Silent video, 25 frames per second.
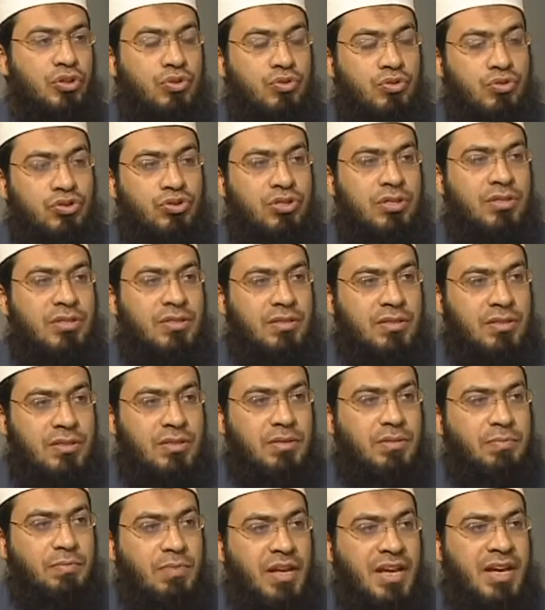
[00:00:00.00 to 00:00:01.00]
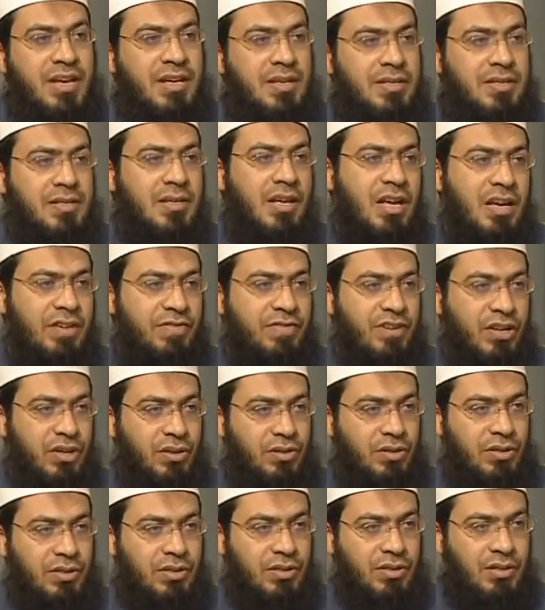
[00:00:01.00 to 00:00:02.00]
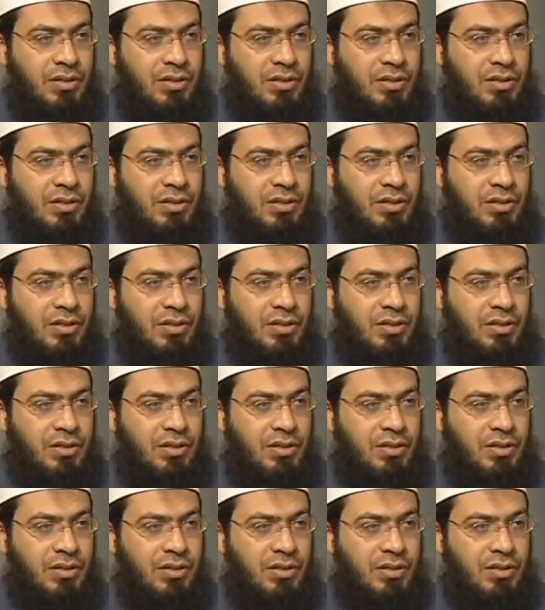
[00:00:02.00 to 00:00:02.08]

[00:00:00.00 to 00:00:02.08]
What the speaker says: to just make his livelihood.